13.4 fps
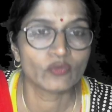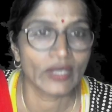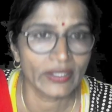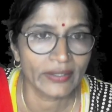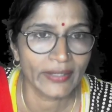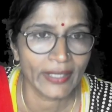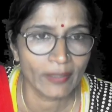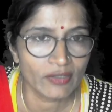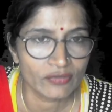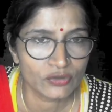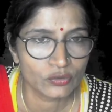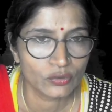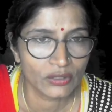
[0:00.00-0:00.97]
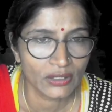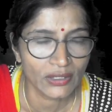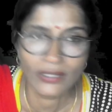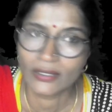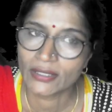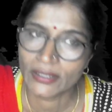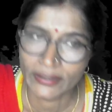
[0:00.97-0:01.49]
gram of sugar and
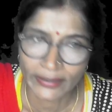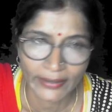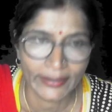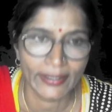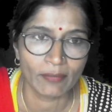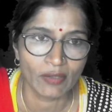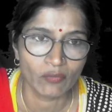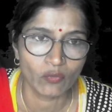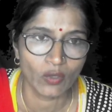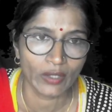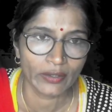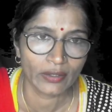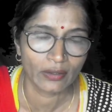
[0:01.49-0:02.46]
100 gram of water.